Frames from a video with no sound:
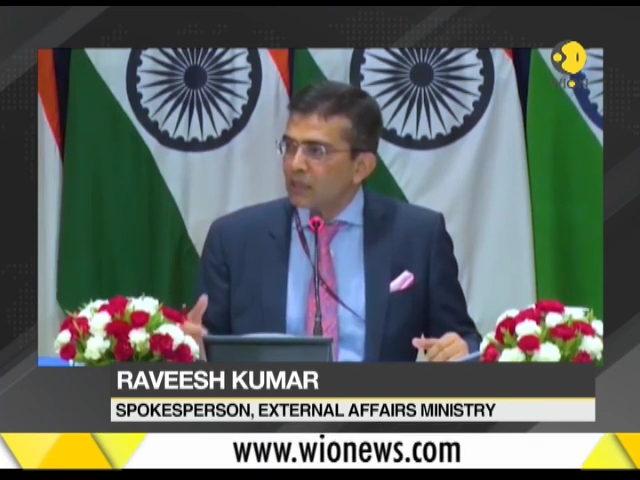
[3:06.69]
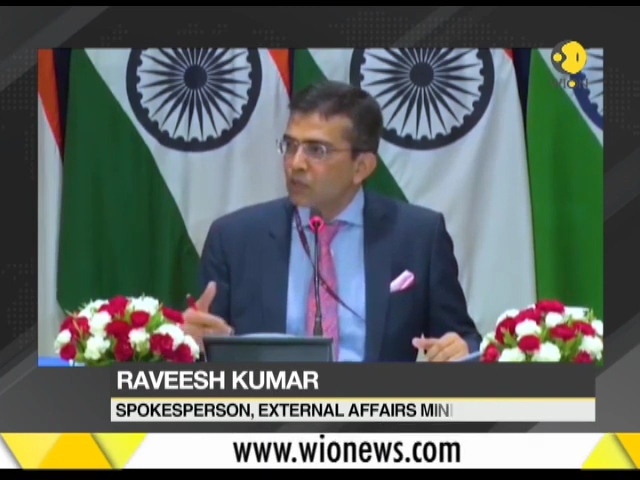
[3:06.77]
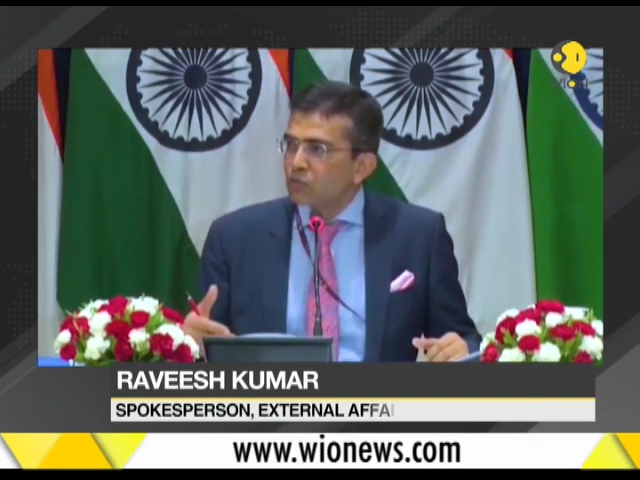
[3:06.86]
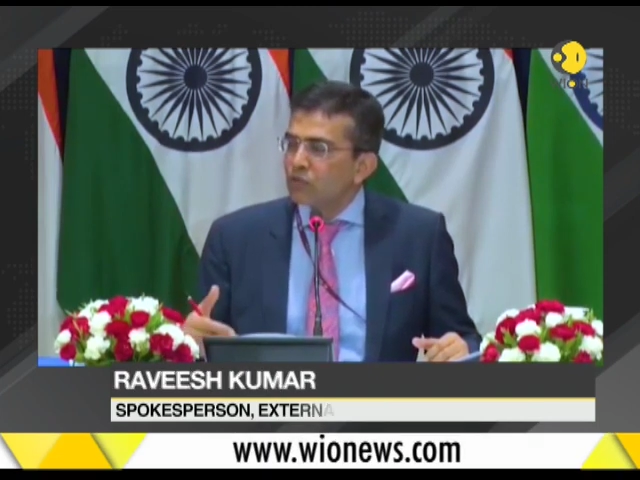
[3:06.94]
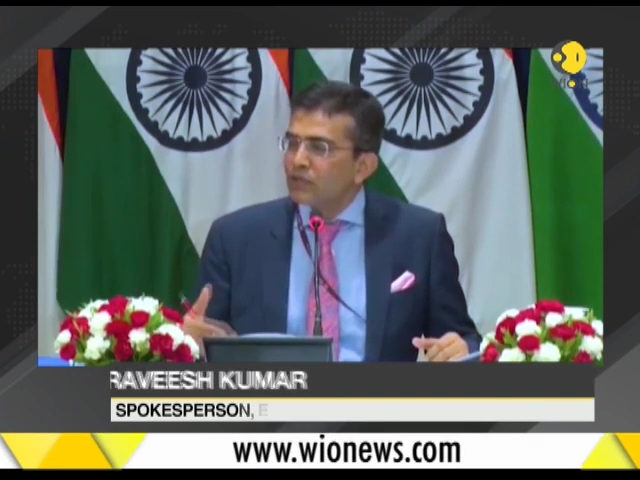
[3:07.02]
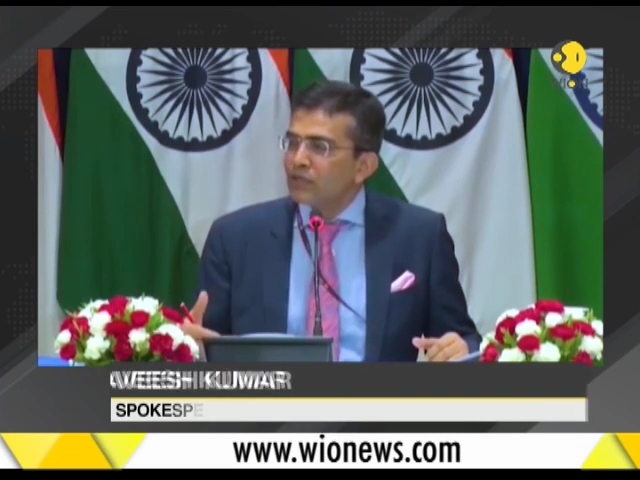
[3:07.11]

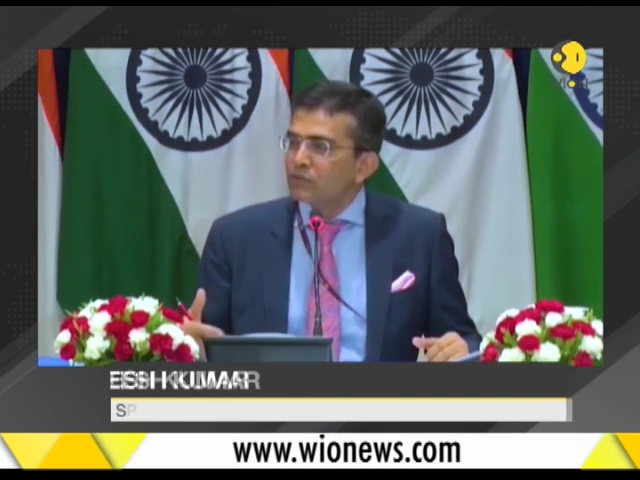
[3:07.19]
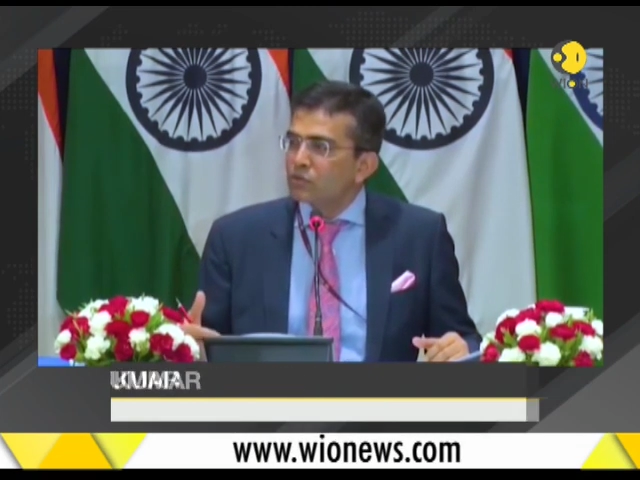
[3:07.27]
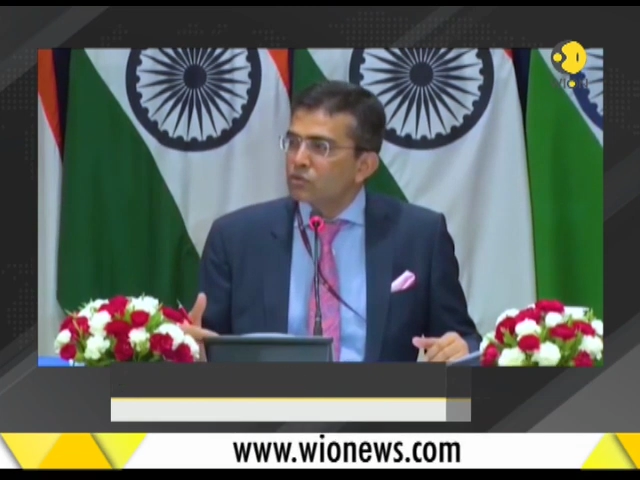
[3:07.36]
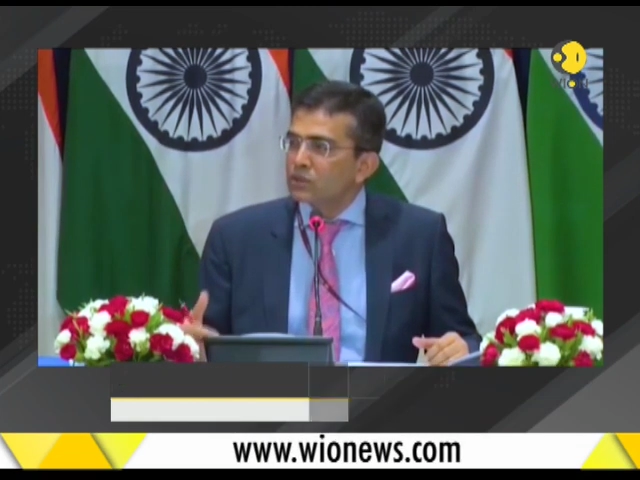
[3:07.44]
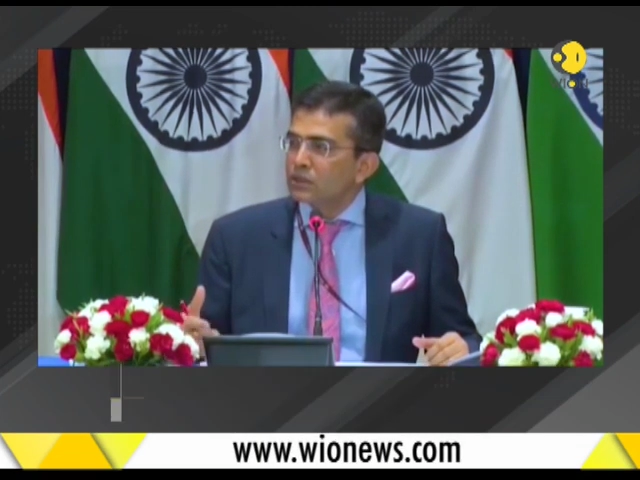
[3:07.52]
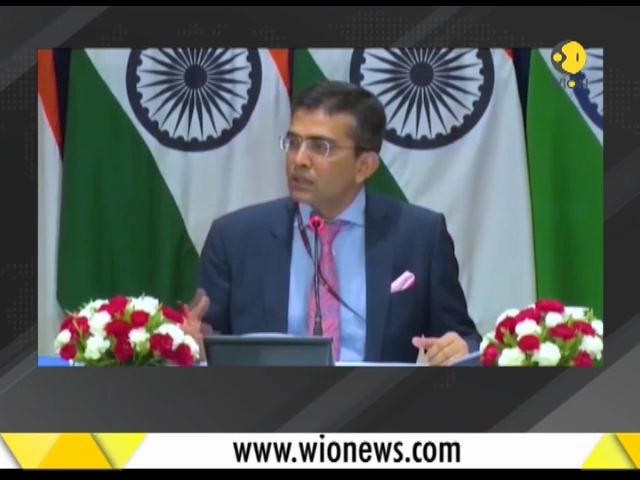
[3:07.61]
Now we will have
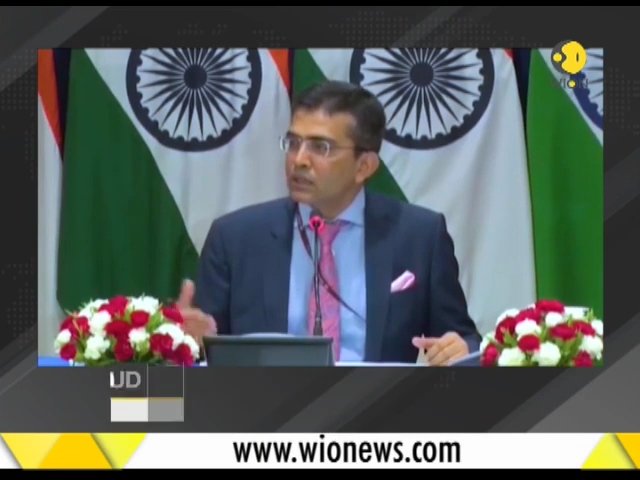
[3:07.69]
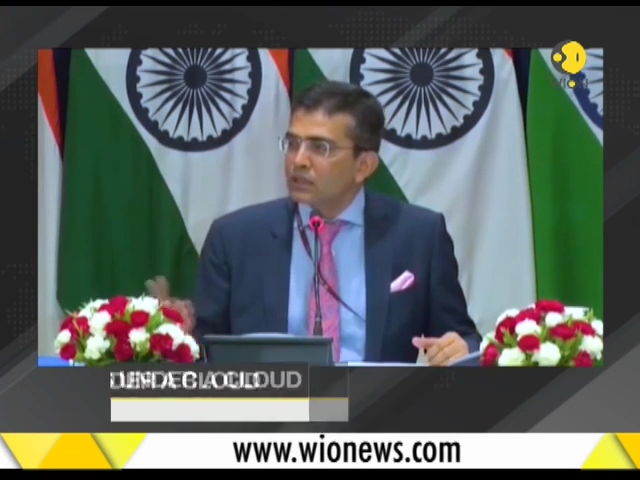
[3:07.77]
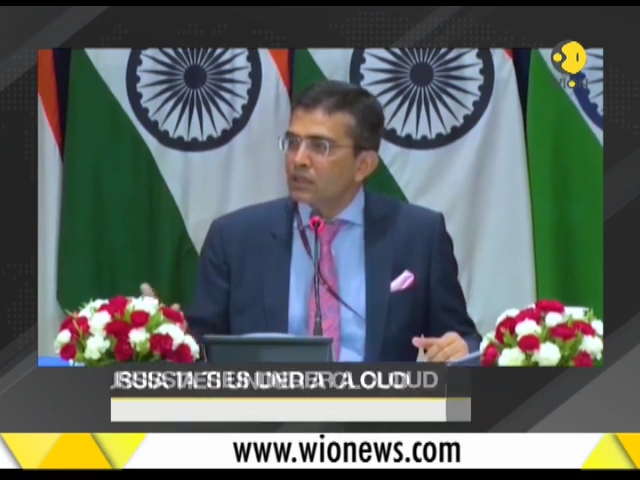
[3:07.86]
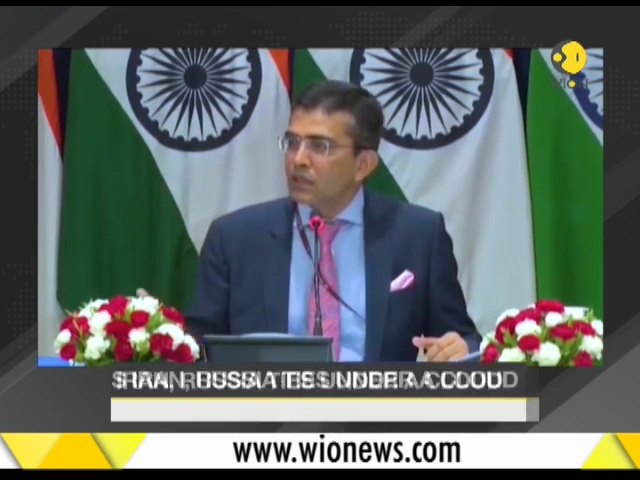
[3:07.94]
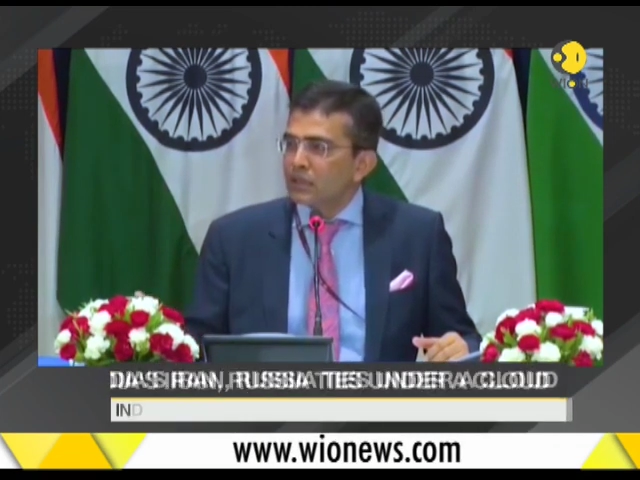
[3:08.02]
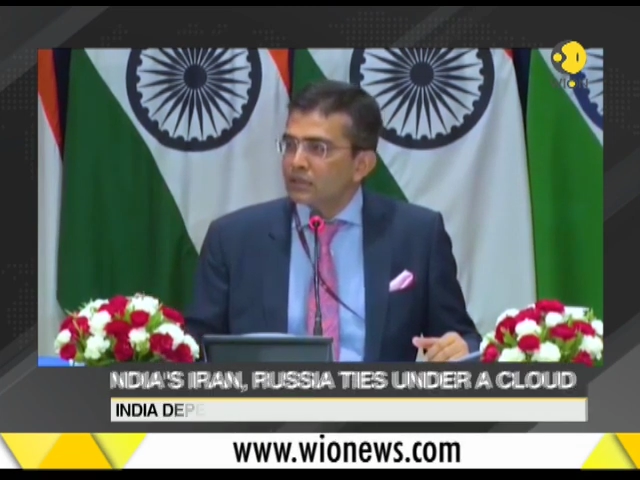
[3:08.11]
to see, I
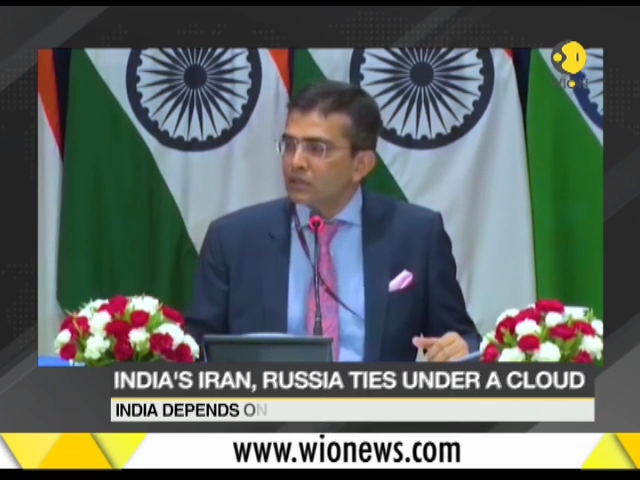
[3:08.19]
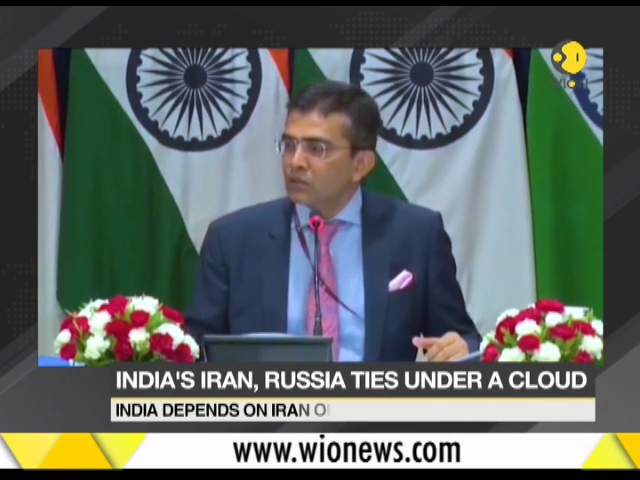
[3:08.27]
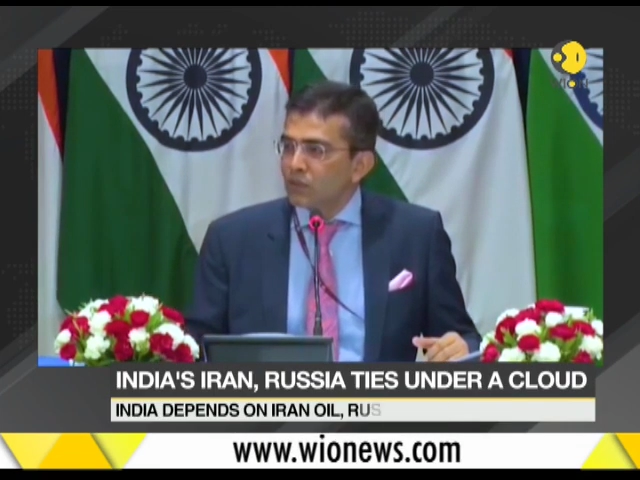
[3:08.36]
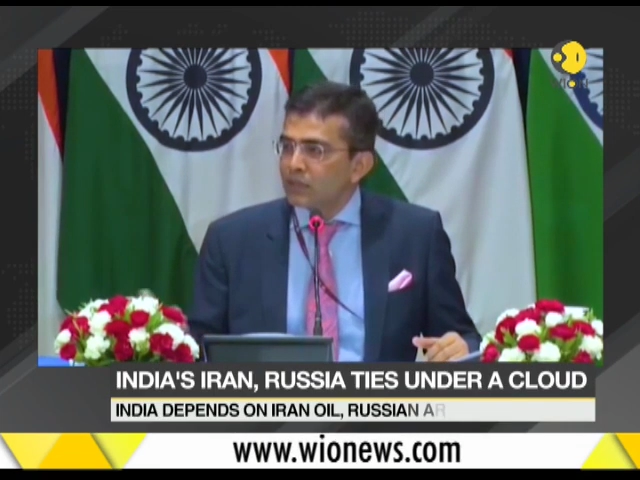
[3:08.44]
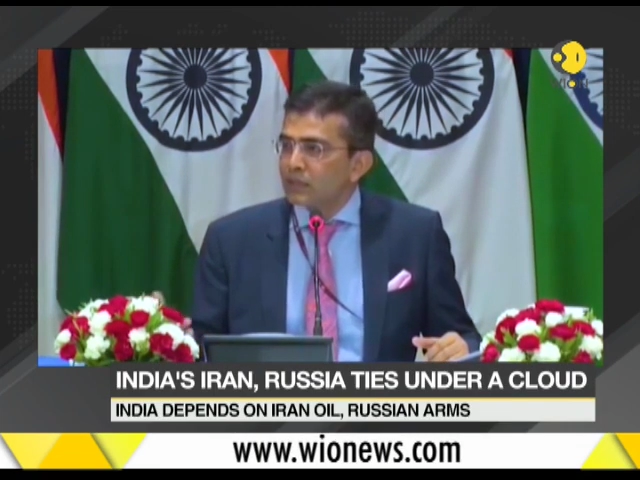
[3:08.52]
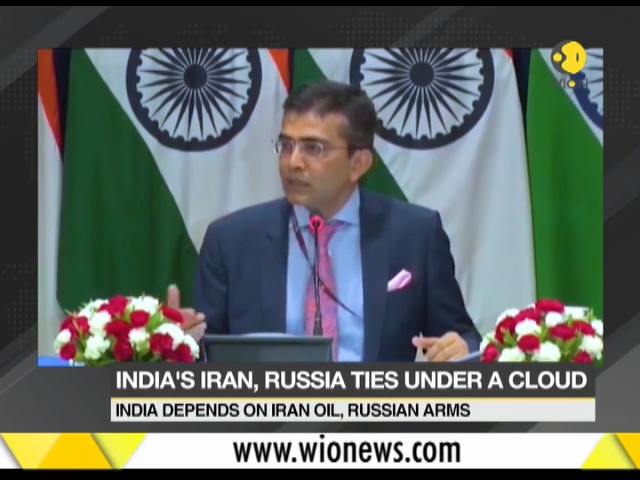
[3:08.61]
think, as
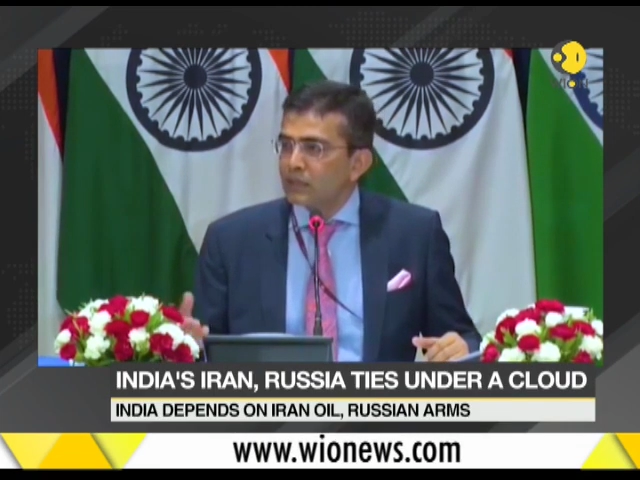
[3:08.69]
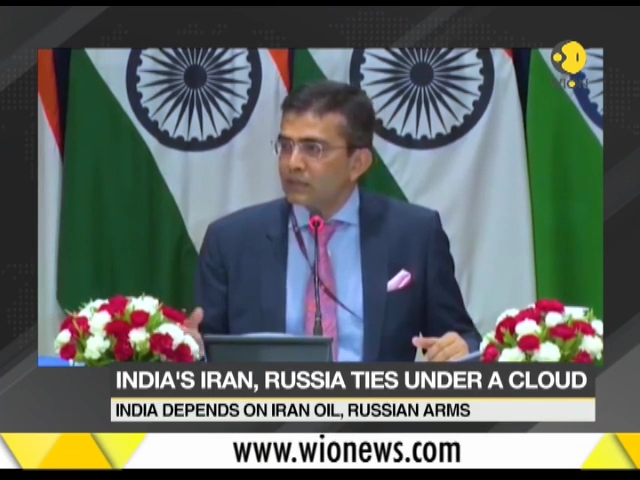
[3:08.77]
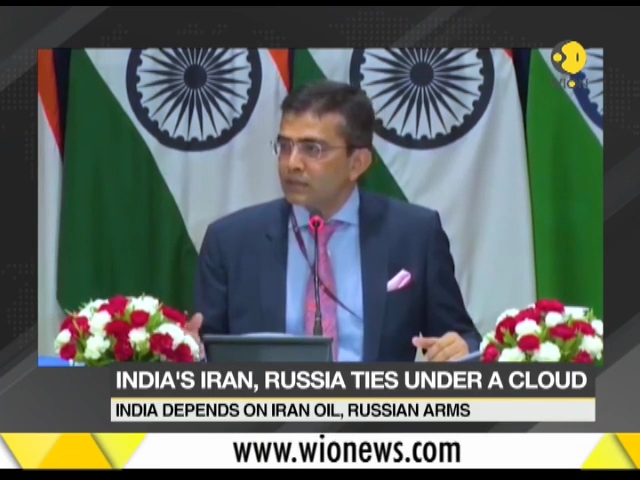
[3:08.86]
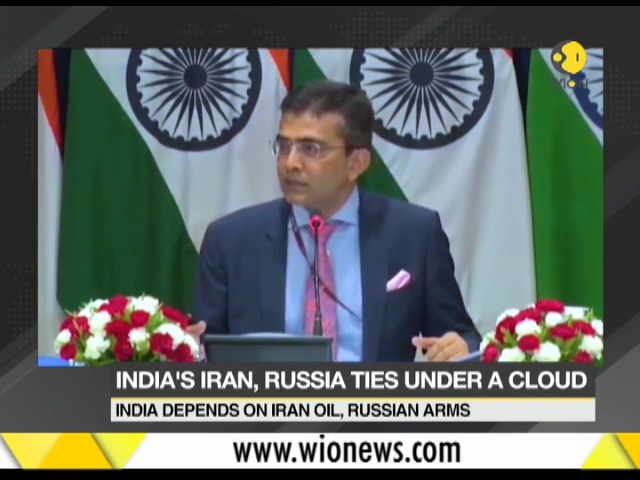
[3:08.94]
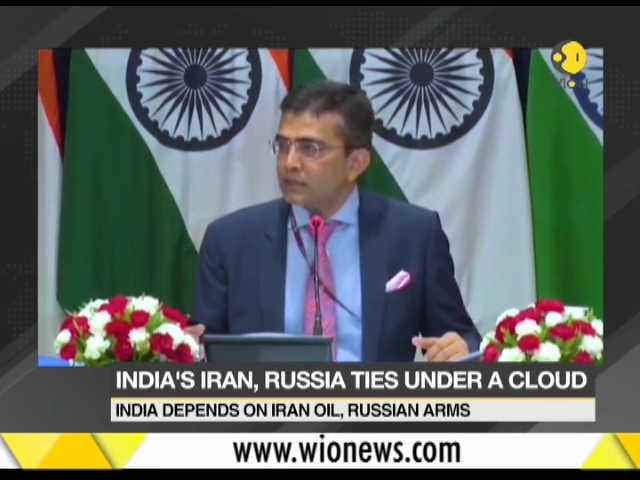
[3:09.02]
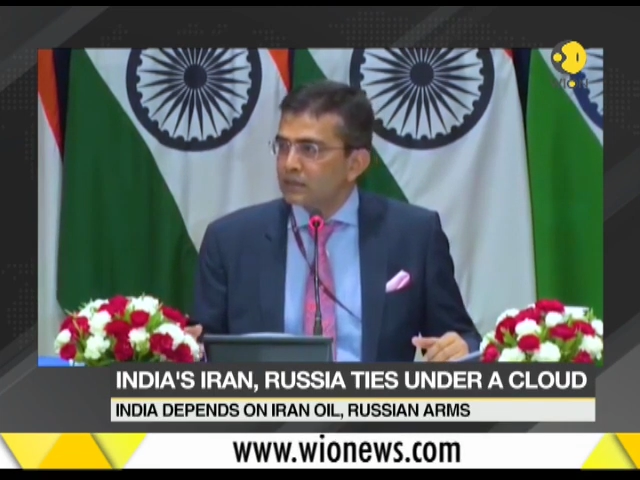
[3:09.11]
and when the
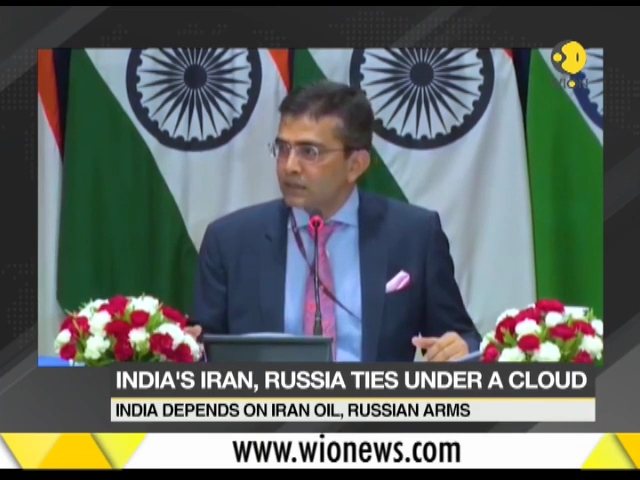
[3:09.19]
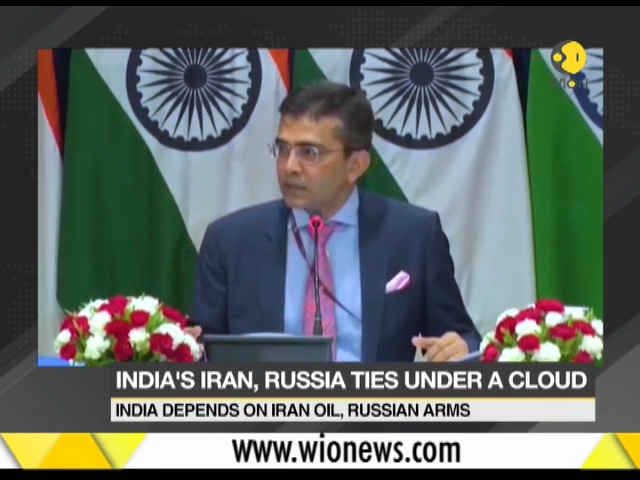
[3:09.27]
discussions